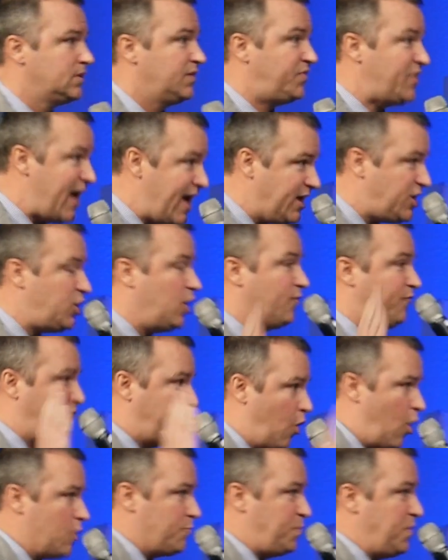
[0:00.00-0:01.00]
Thank you,
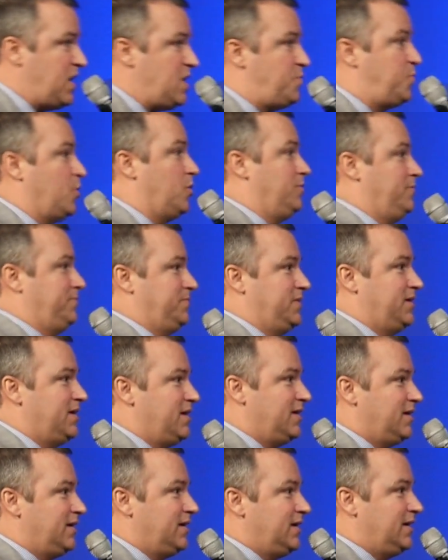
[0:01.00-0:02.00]
four people.
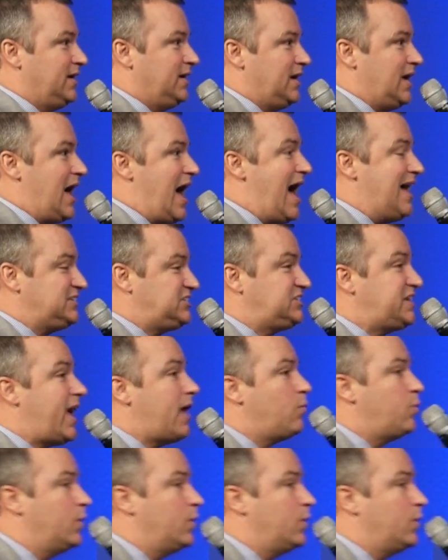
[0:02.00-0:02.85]
I said,